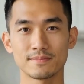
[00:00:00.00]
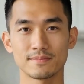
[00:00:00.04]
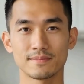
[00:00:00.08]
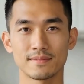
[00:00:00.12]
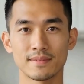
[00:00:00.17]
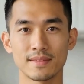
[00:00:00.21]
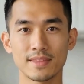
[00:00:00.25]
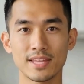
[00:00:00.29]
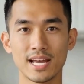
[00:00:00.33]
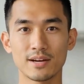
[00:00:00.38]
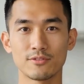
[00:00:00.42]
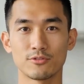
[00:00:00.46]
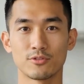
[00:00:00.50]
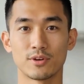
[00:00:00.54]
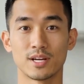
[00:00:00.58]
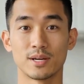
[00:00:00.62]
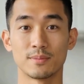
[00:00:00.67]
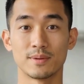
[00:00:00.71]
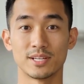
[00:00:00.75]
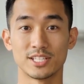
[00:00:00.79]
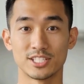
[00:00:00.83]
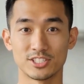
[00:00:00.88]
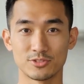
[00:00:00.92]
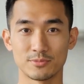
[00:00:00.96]
That
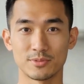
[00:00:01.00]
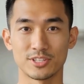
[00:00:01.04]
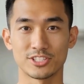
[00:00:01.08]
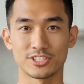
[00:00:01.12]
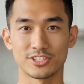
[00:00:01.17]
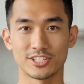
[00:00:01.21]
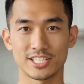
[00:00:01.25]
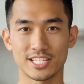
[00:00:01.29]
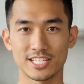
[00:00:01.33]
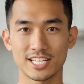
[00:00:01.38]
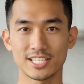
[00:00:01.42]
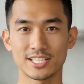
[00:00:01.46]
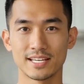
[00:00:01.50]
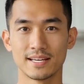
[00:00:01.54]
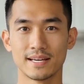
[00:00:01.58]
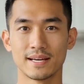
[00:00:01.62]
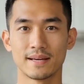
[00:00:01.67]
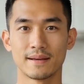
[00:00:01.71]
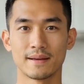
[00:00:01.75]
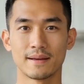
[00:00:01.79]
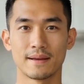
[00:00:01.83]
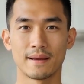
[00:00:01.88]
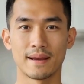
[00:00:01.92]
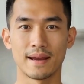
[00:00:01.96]
framing is misleading,
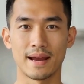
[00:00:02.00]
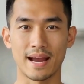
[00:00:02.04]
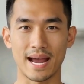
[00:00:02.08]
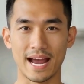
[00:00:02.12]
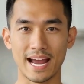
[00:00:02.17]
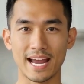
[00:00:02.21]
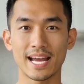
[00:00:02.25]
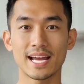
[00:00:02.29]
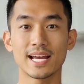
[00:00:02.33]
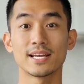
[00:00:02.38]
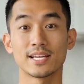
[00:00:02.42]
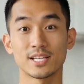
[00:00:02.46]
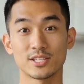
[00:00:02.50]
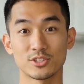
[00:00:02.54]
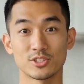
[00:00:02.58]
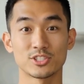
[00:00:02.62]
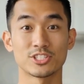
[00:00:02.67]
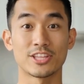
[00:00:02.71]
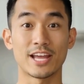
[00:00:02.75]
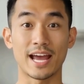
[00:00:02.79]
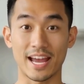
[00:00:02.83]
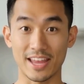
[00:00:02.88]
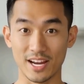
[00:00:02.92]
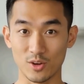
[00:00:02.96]
and
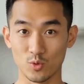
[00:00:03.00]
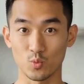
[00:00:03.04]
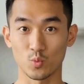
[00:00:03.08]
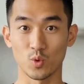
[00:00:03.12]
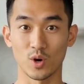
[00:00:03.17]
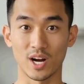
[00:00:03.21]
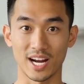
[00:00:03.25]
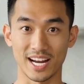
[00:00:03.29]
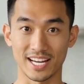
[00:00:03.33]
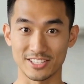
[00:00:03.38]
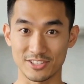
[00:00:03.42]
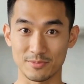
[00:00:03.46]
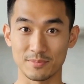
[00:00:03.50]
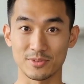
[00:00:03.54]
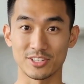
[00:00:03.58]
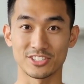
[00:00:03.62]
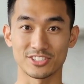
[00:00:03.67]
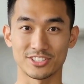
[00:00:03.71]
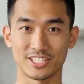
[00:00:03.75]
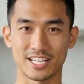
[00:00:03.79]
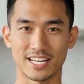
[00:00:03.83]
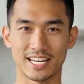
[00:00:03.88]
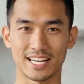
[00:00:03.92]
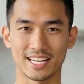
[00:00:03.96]
understanding why it's
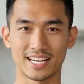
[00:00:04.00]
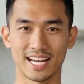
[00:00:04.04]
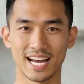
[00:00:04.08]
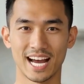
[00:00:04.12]
misleading